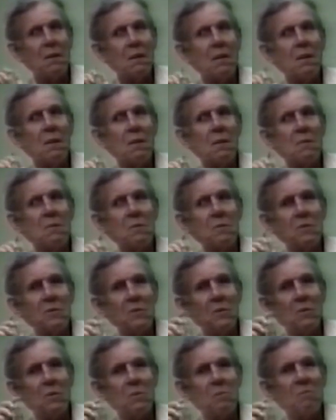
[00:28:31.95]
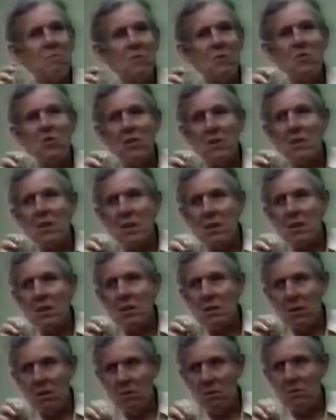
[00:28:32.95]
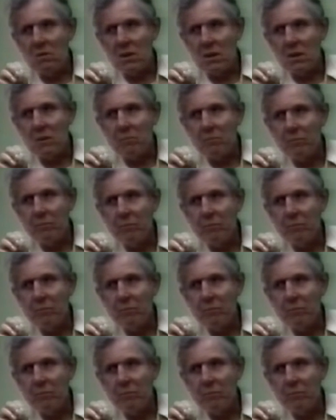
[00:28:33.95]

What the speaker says: on through genetic coding,